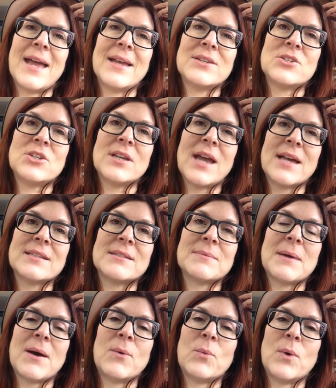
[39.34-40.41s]
she asked
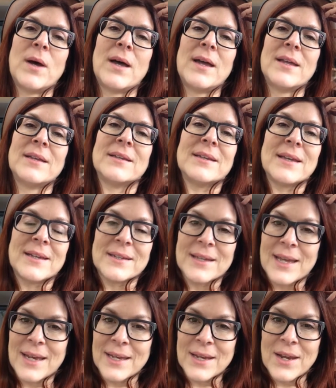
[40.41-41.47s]
about what, and
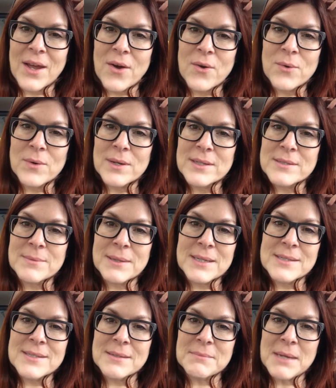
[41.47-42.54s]
it's
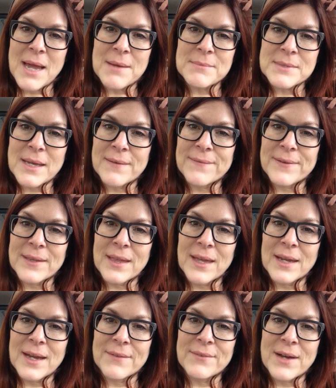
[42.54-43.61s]
because sometimes I feel
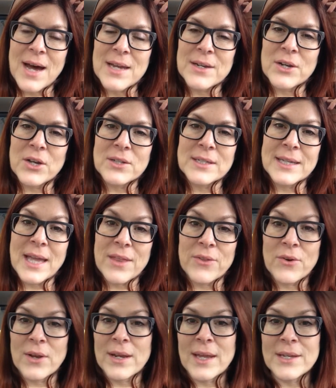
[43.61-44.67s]
like I've got it all
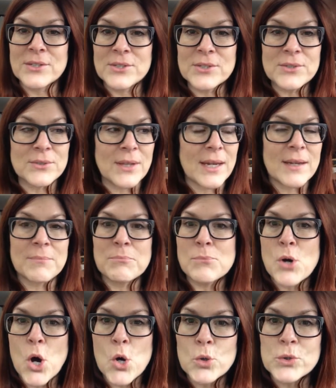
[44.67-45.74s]
together, and I do, like
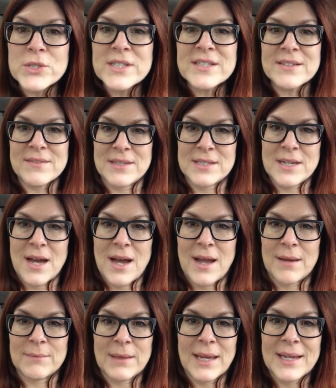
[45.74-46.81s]
most of the
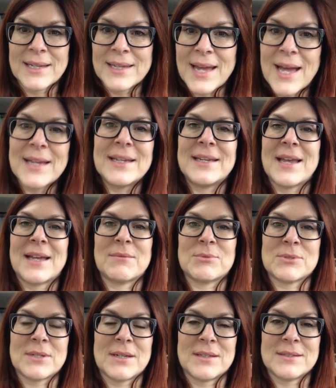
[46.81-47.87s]
time, like
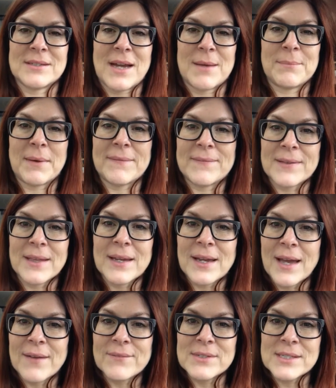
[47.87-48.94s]
99% of the time, I feel like
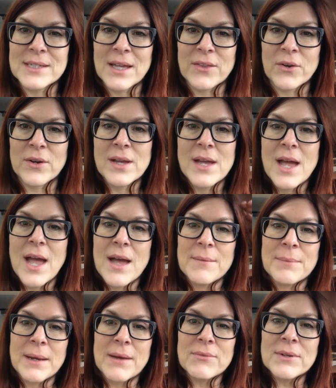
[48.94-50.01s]
I have it together.
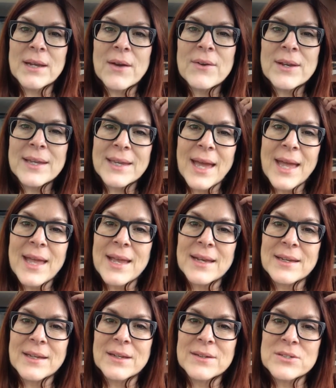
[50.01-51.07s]
But every now and
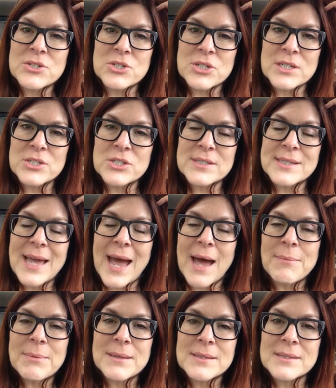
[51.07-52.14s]
again, shit just
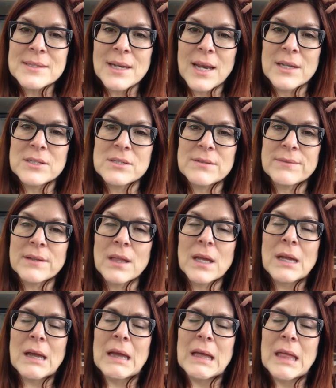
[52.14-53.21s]
happens, and I just feel
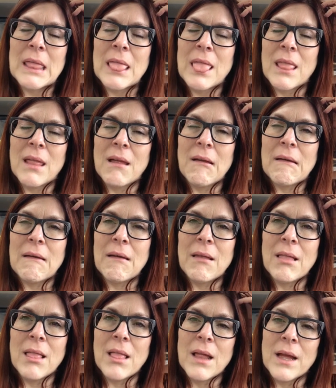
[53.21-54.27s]
like,
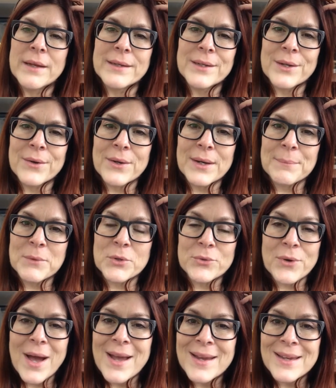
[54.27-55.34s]
and I'm
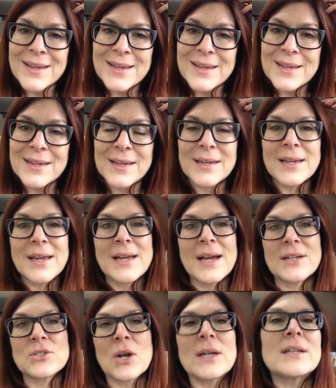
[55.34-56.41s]
crying and
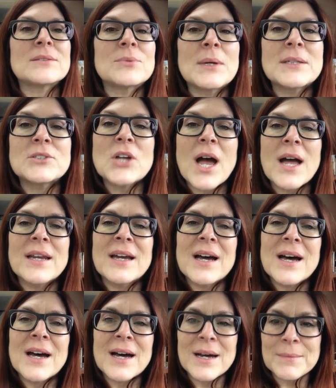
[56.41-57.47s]
trying not to wake John
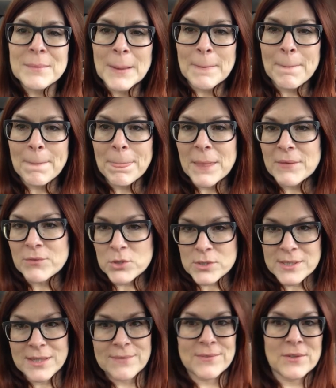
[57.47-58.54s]
up, and of
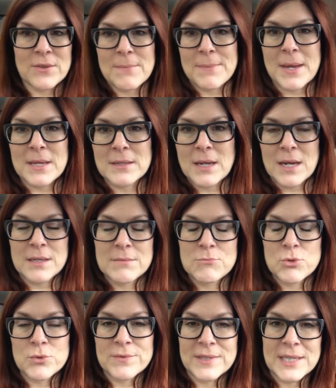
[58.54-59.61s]
course he can feel the bed kind of
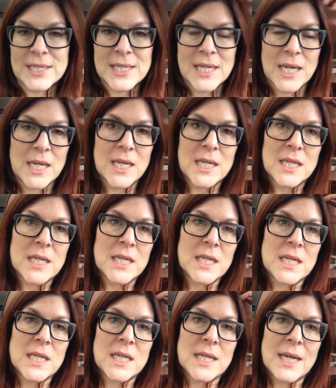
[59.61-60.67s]
moving,
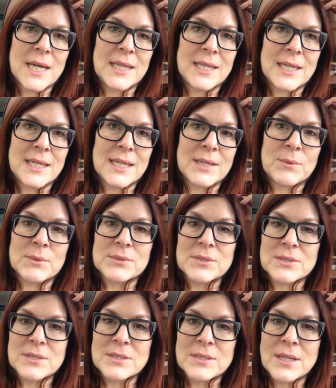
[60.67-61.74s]
and then he wants
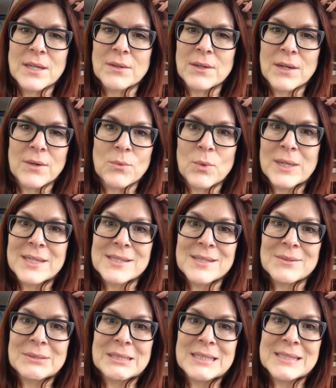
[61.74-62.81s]
us to, what is
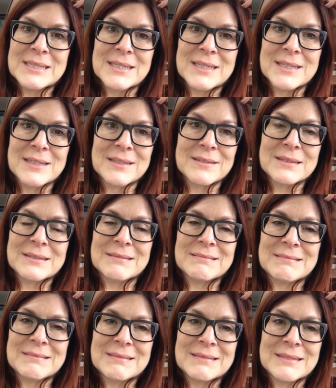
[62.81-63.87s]
it,
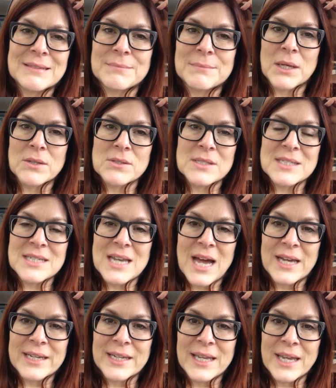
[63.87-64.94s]
and all
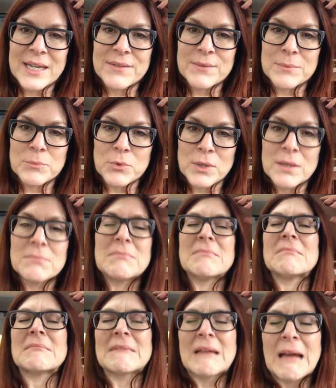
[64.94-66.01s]
snotty, can't even breathe.
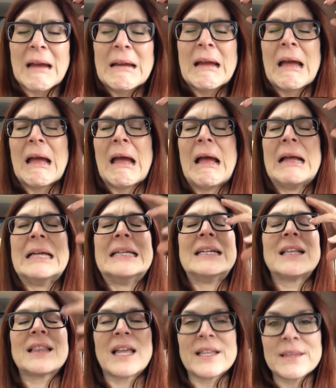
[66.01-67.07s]

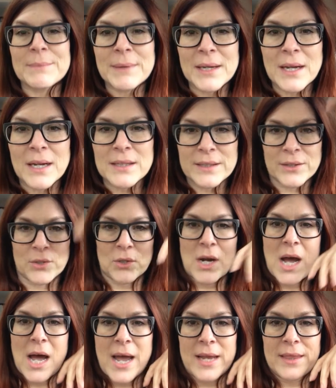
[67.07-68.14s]
Like the big ugly
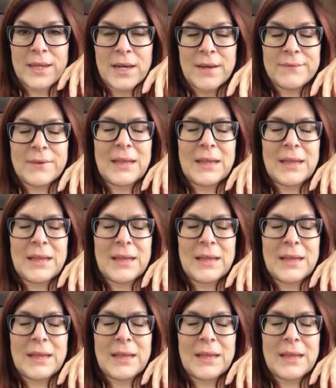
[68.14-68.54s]
cry, and then